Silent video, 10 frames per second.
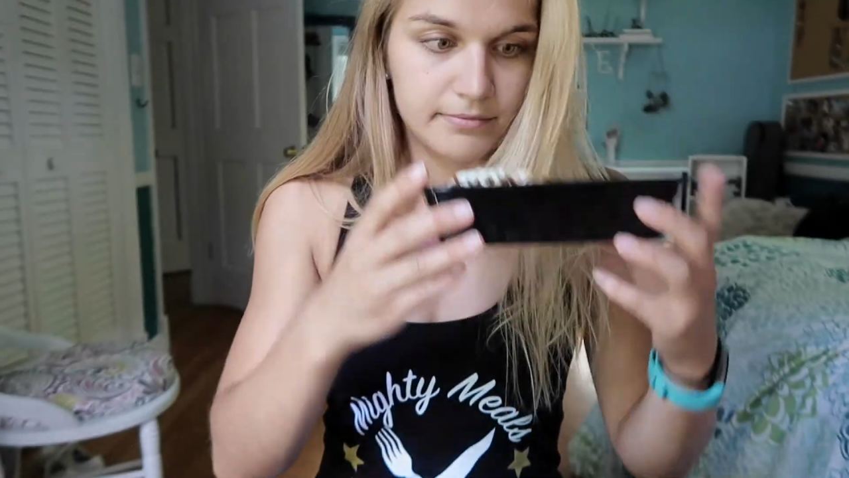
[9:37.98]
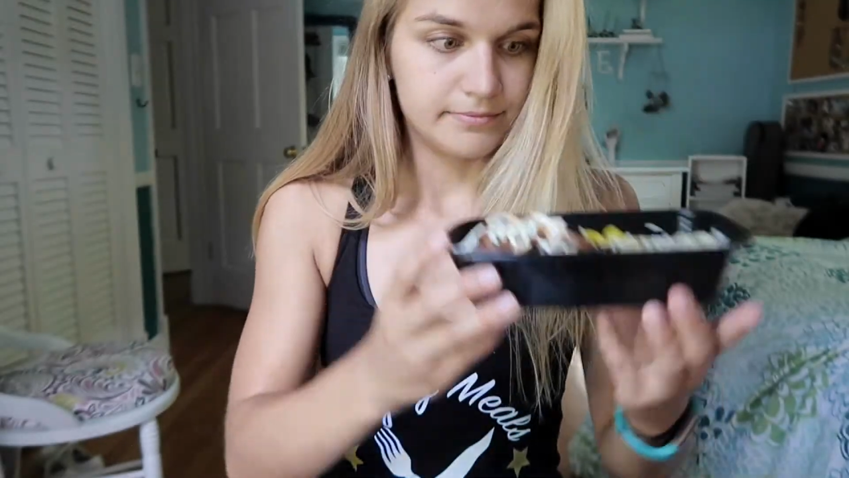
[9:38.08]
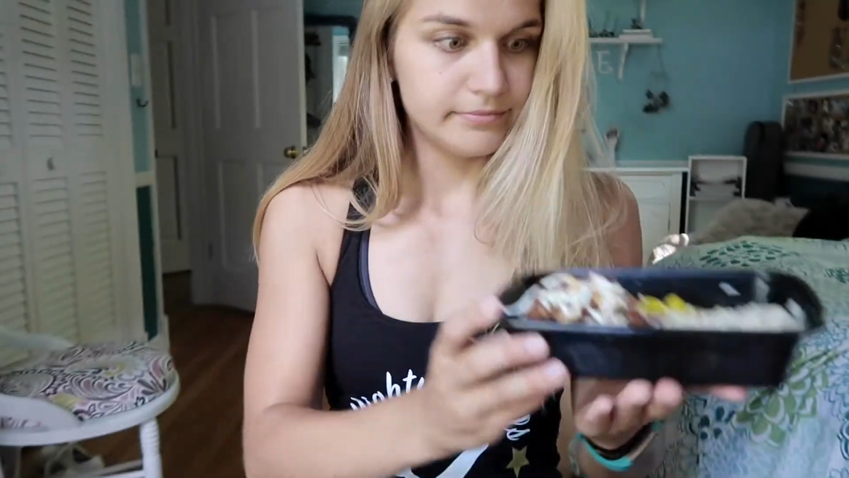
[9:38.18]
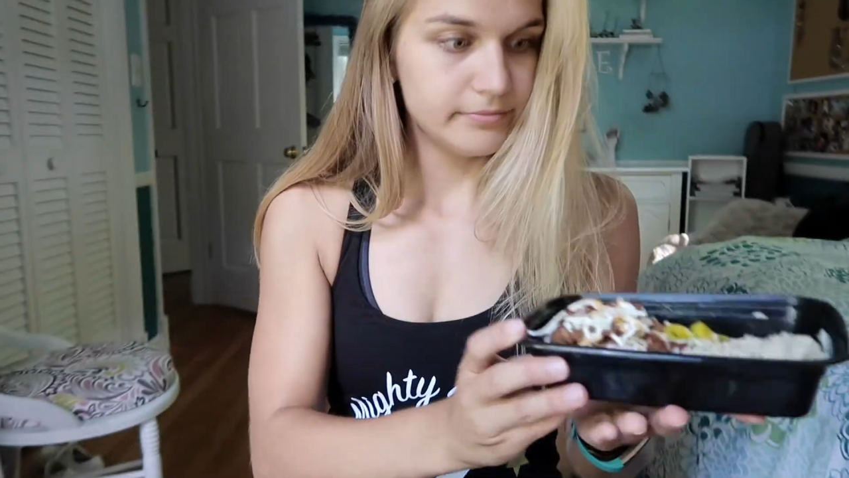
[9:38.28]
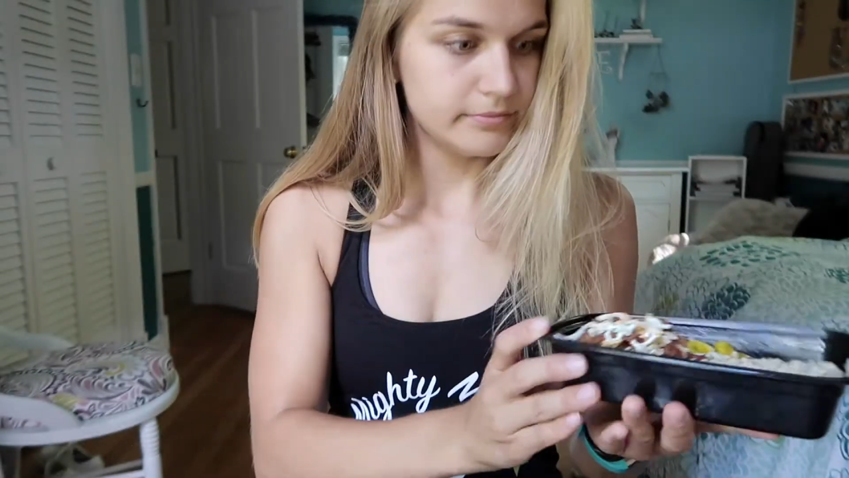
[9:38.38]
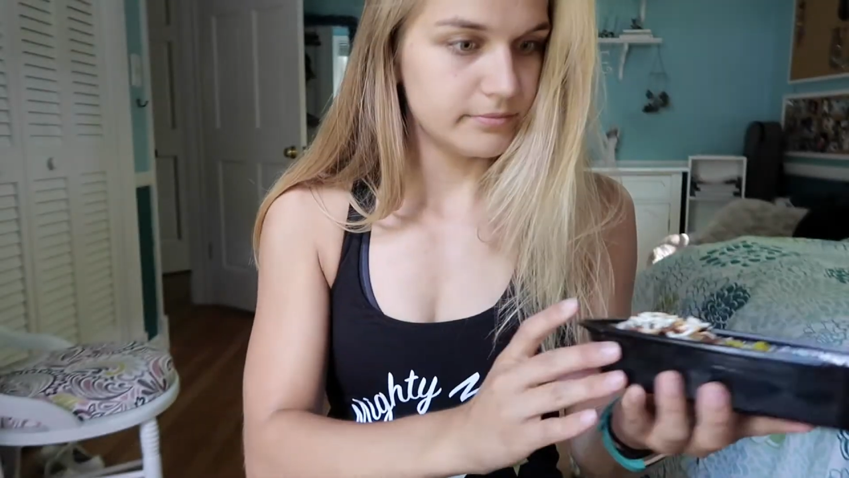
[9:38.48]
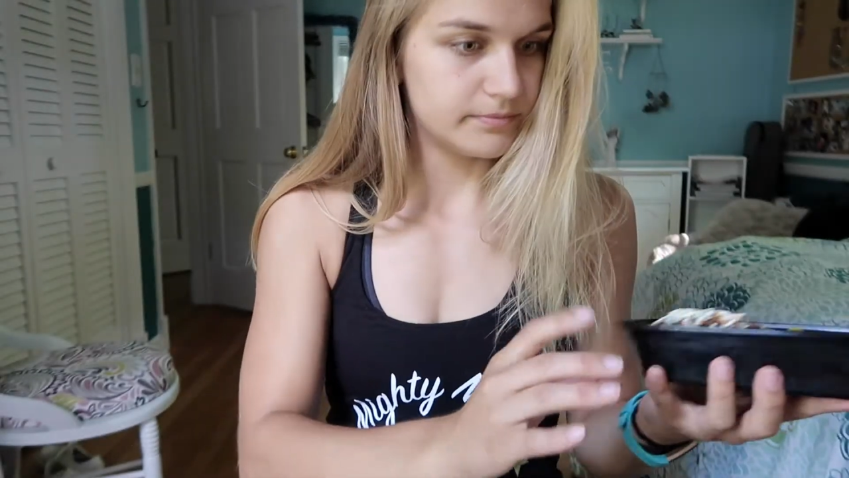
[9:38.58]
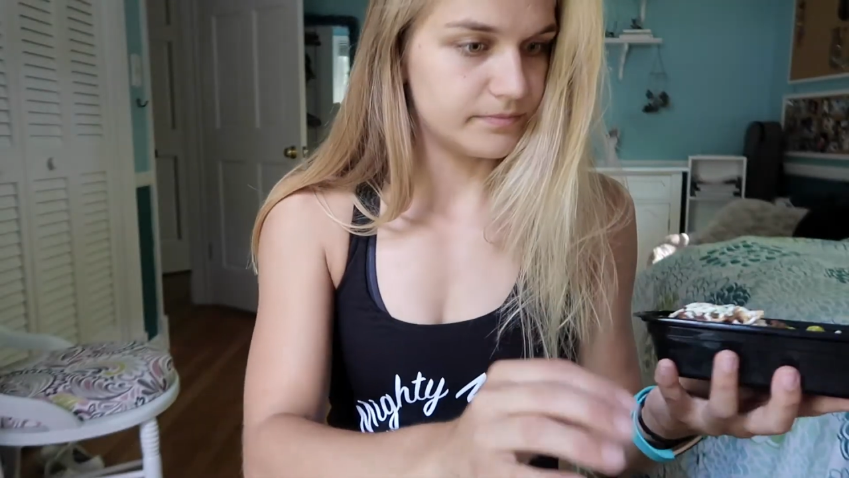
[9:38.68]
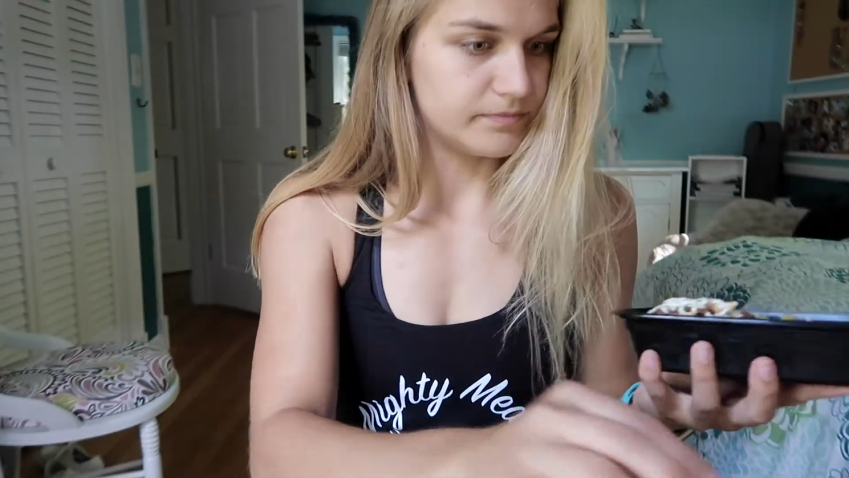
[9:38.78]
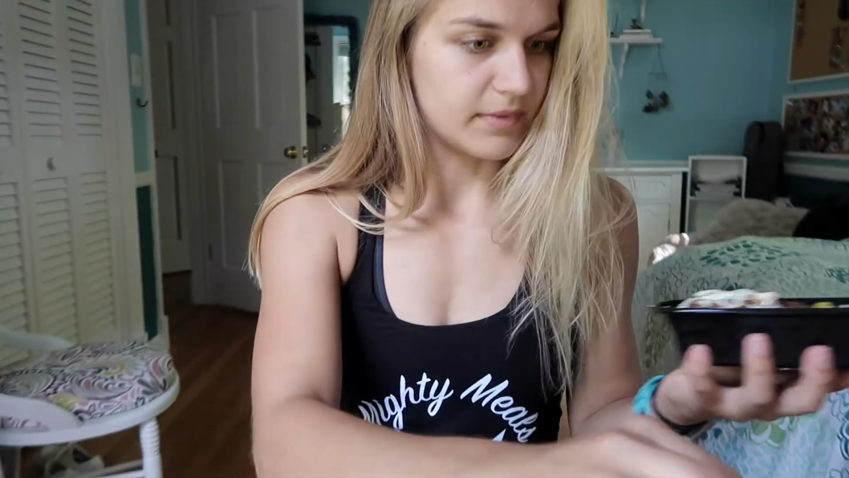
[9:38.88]

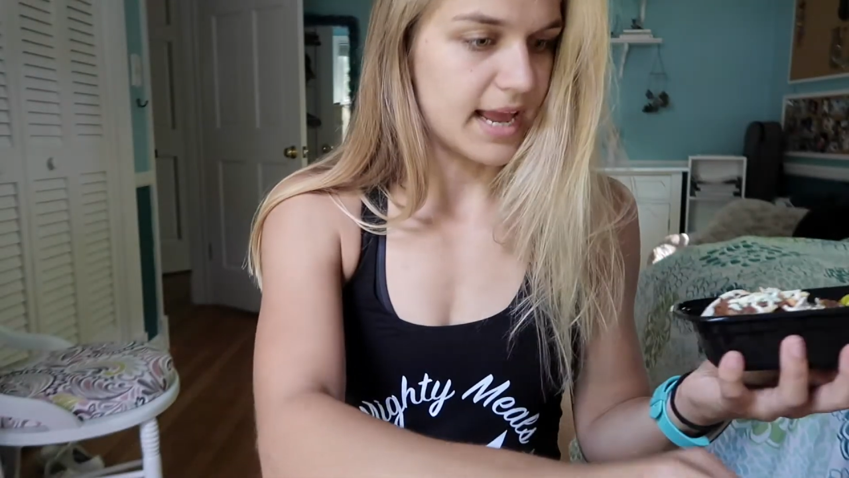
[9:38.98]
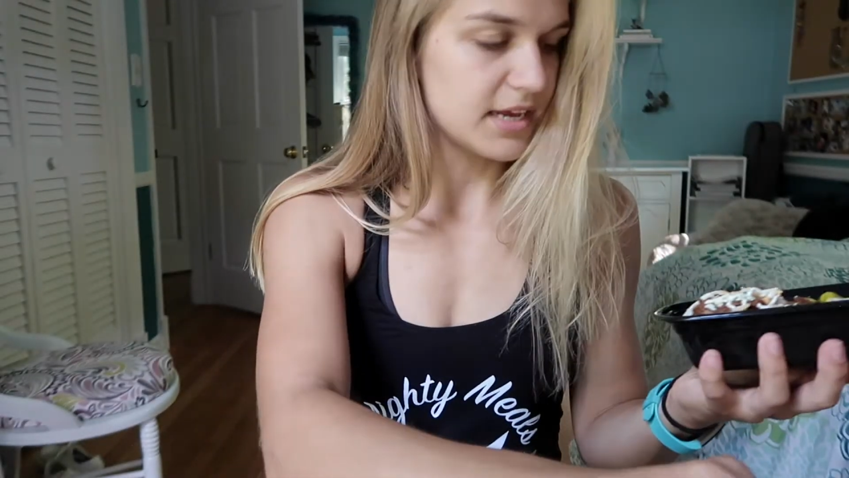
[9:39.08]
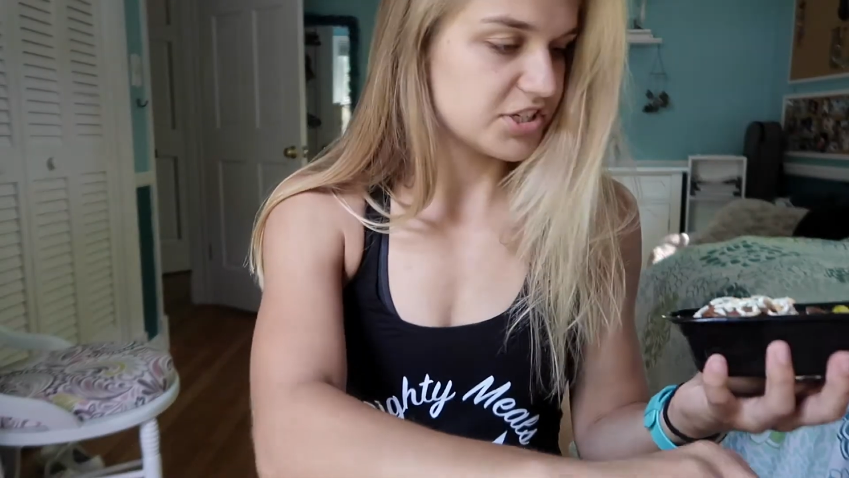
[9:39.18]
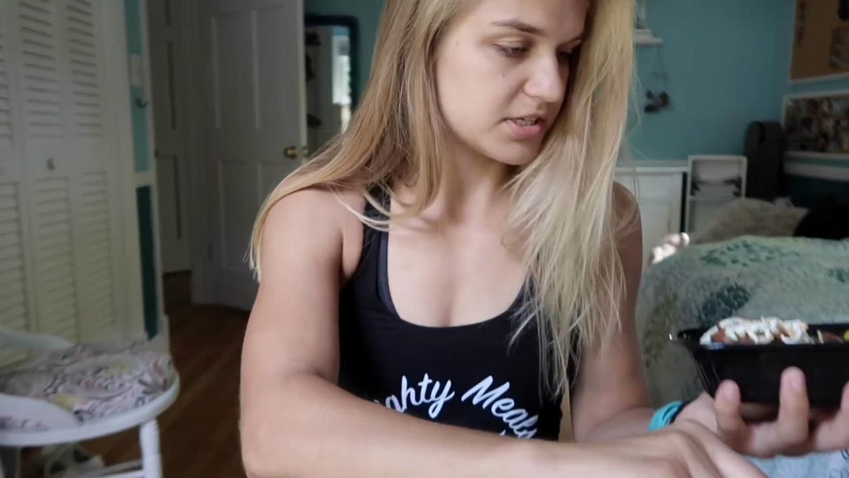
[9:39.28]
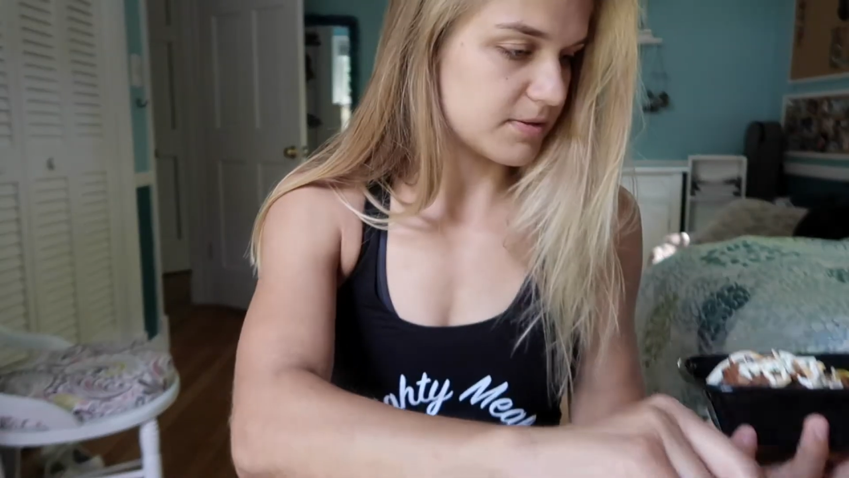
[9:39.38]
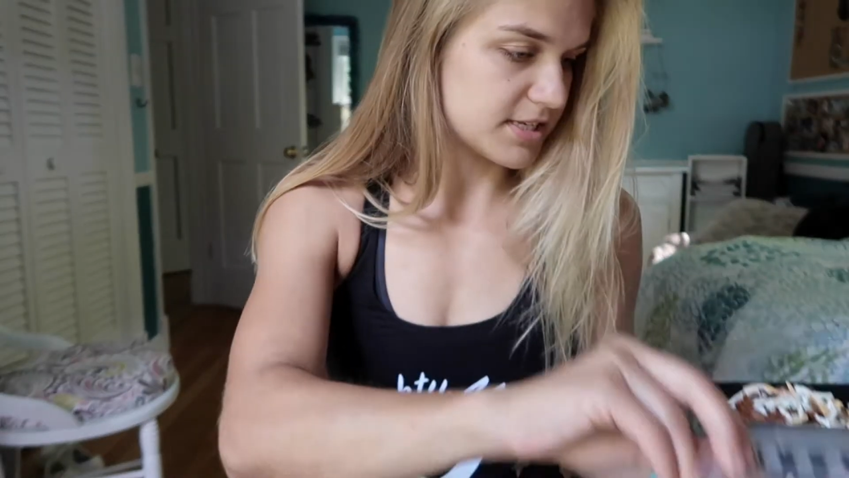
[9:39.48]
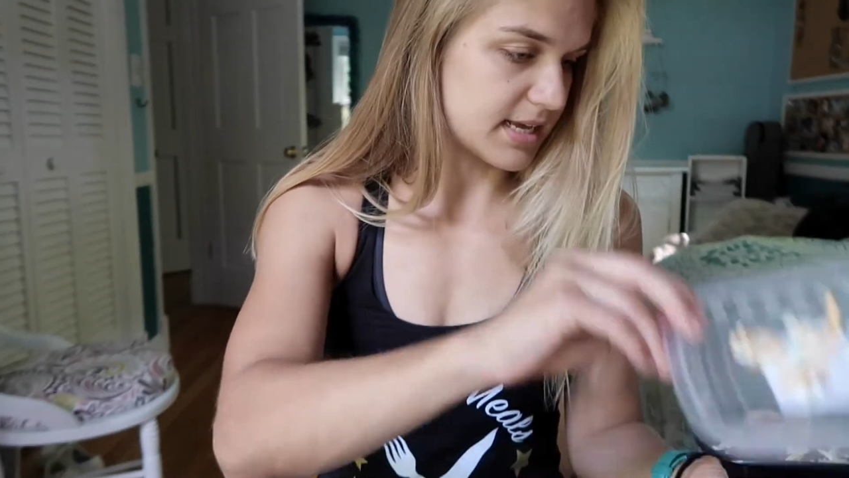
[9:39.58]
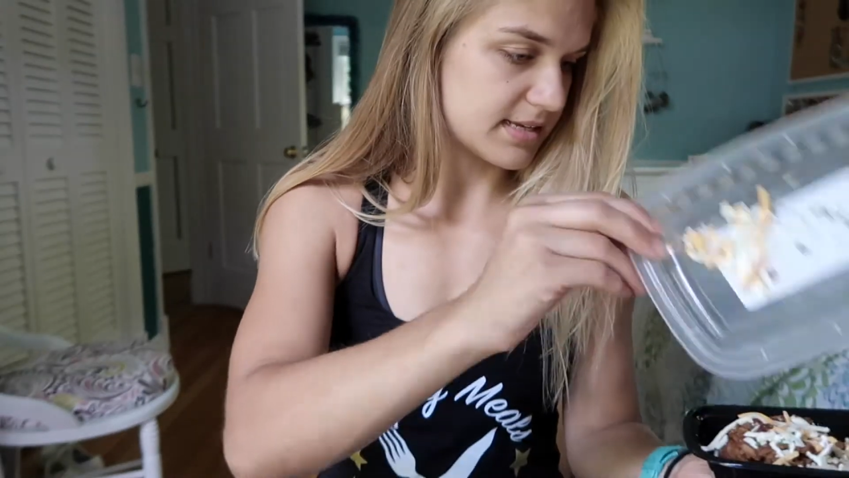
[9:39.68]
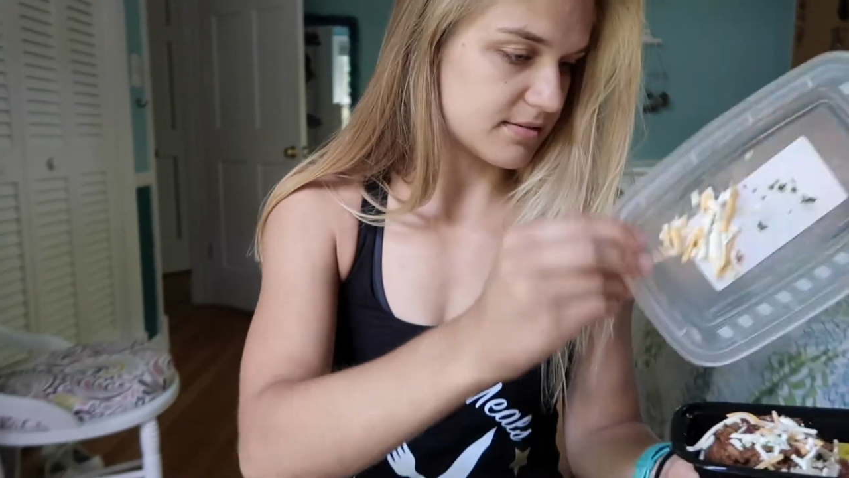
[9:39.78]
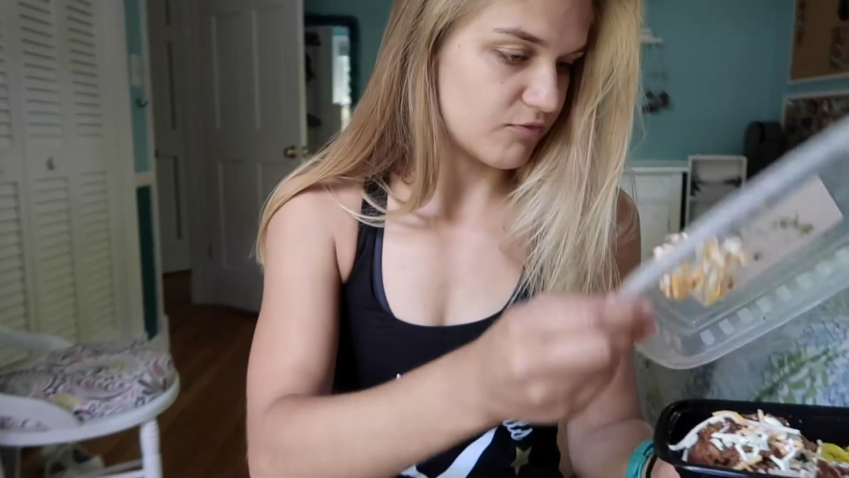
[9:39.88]
Mmm, that actually smells
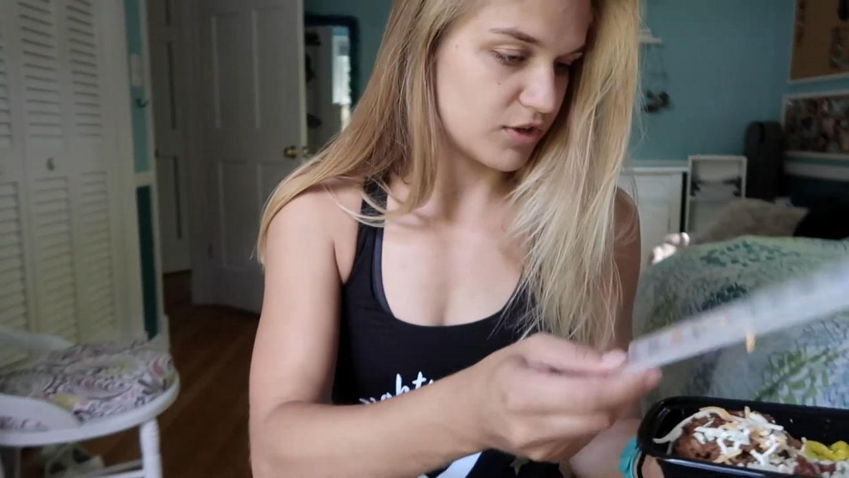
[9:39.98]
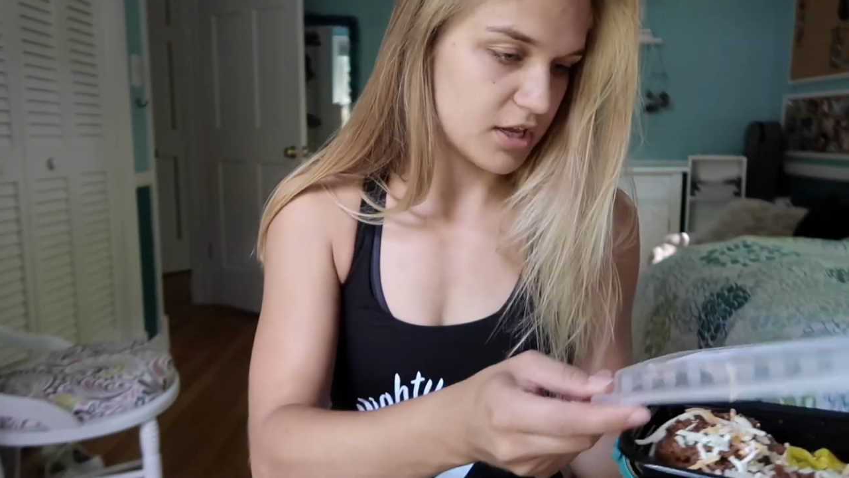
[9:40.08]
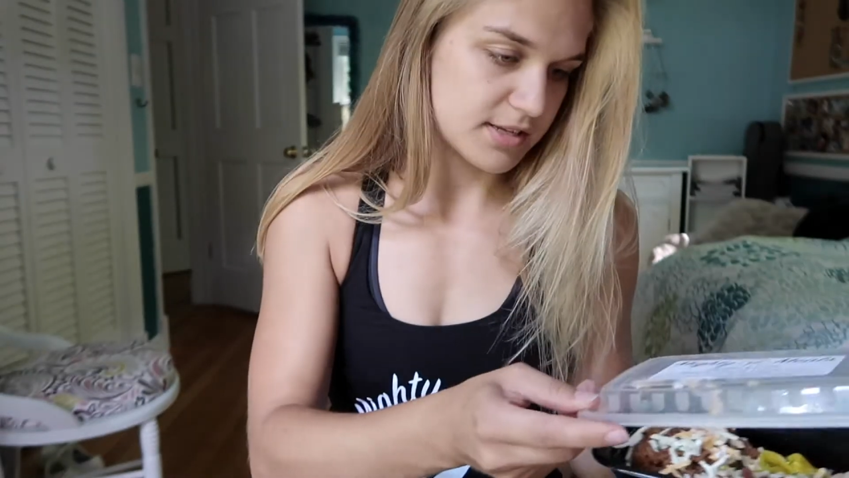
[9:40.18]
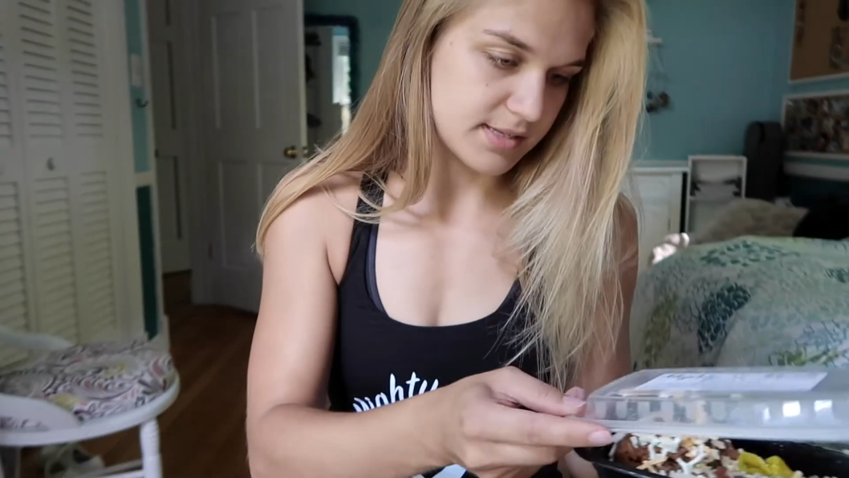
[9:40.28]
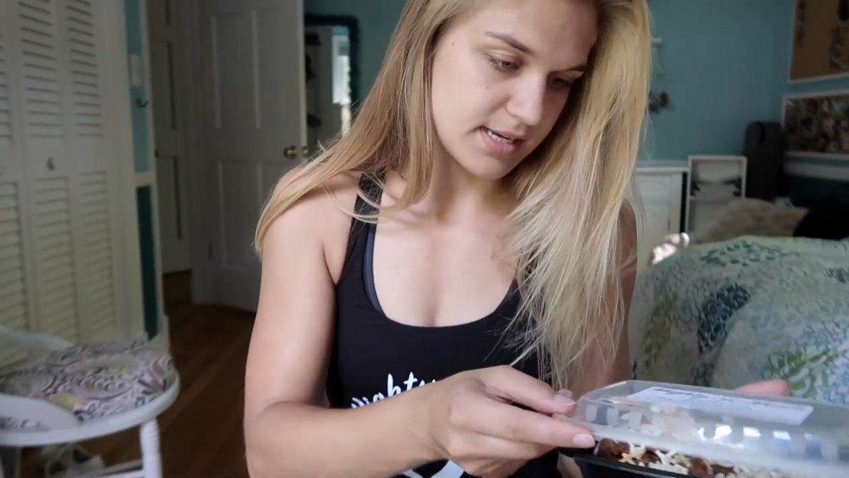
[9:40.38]
like it has some really good